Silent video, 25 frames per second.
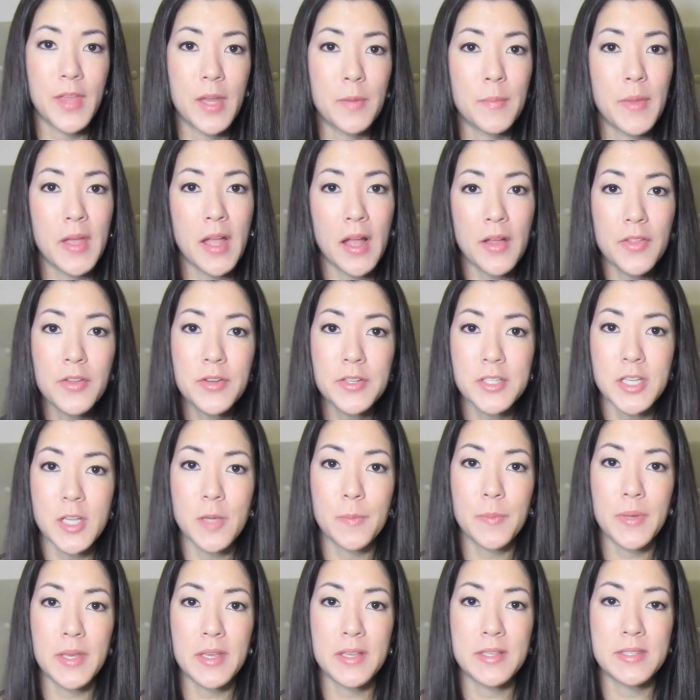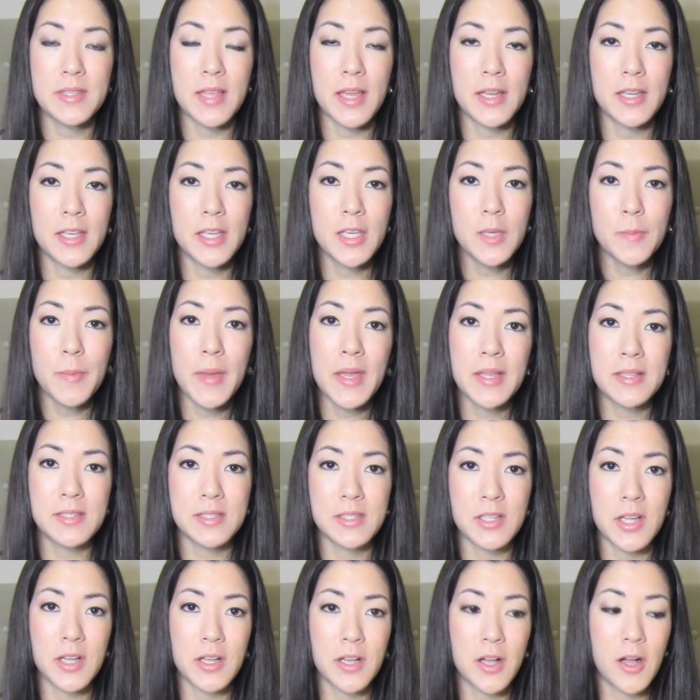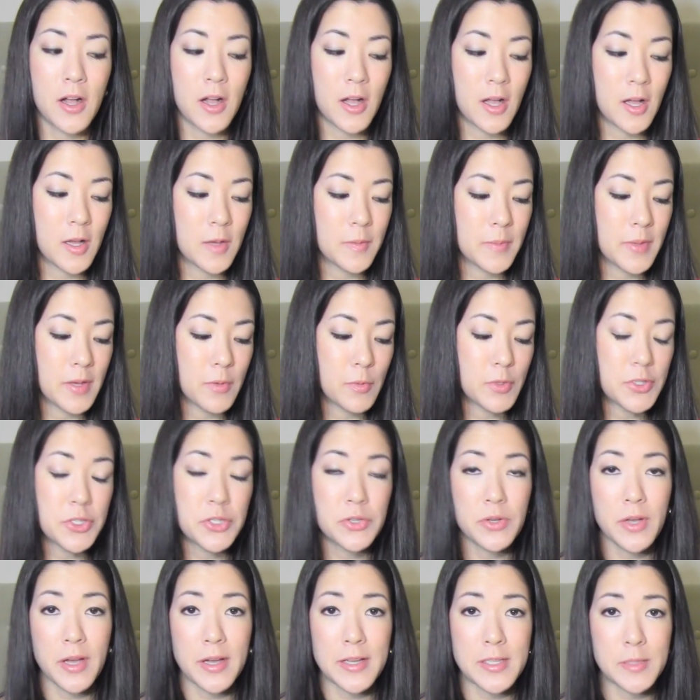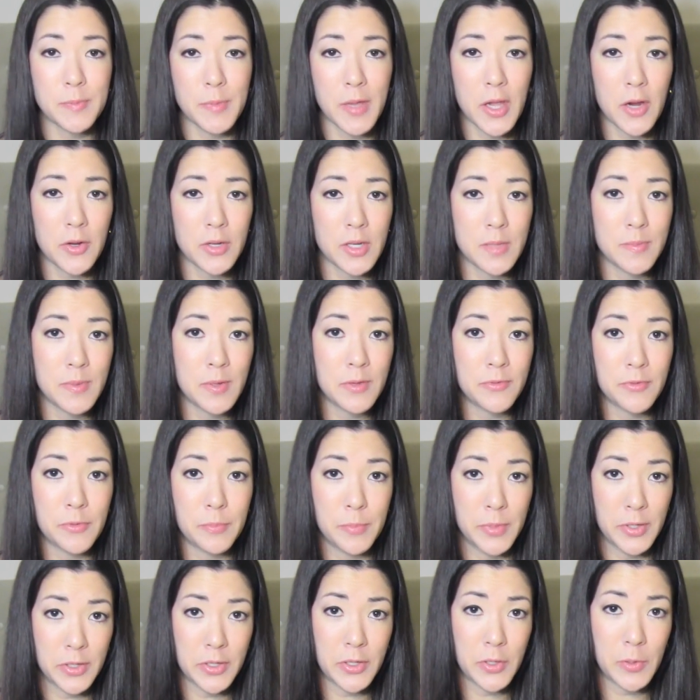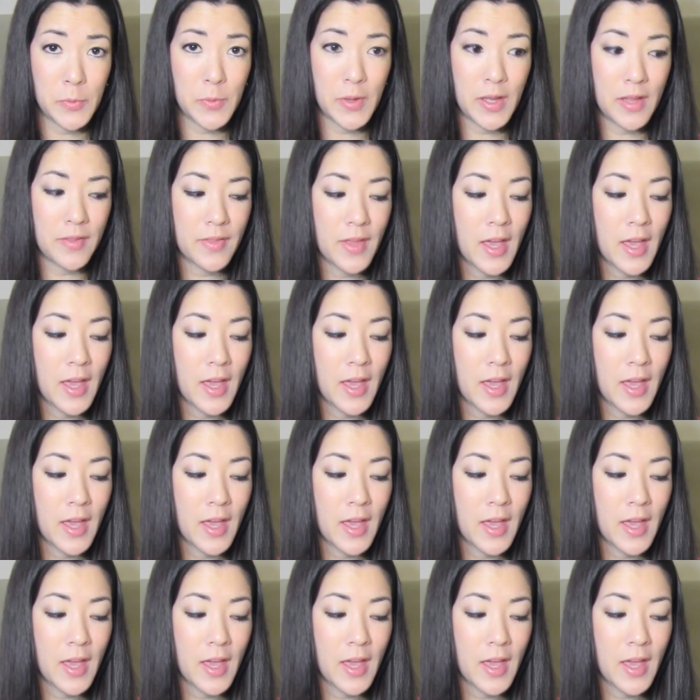And my other tip is that Ebates.com, which you guys may already be familiar with,